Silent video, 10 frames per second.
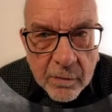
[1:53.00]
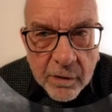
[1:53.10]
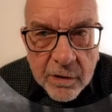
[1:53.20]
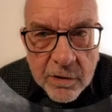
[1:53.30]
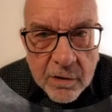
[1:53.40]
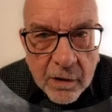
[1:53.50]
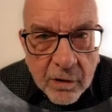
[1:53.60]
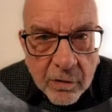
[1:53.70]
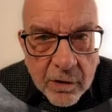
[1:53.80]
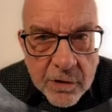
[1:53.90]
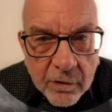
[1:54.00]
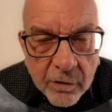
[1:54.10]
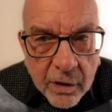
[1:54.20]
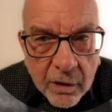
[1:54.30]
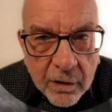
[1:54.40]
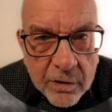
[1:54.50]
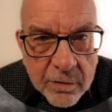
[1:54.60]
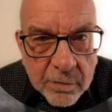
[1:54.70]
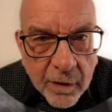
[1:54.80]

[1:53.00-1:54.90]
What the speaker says: But this decreased over the years,